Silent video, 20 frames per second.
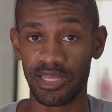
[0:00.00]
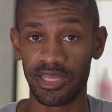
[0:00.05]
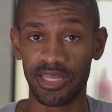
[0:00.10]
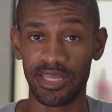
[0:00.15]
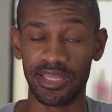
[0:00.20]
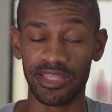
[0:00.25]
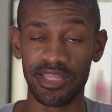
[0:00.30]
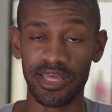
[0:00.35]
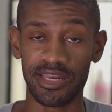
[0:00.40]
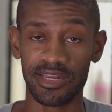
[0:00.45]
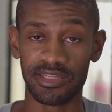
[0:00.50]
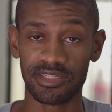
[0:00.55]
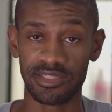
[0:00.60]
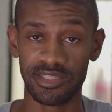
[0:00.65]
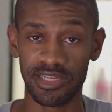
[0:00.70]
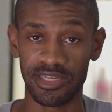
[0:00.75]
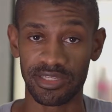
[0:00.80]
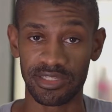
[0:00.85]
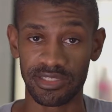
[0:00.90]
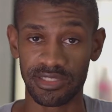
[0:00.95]
And that is
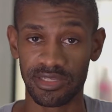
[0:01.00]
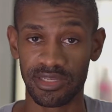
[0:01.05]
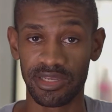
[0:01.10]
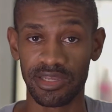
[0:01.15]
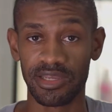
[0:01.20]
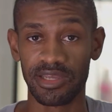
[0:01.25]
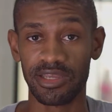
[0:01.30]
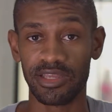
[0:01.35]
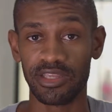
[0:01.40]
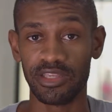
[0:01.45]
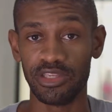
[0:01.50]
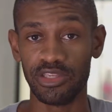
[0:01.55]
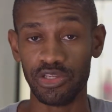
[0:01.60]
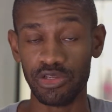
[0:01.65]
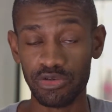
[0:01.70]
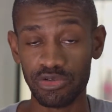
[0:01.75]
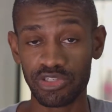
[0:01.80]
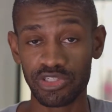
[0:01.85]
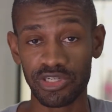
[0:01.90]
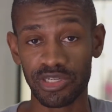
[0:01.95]
this:
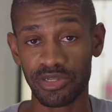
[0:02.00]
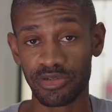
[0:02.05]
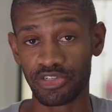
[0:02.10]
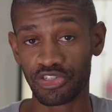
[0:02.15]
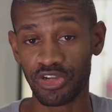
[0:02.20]
you should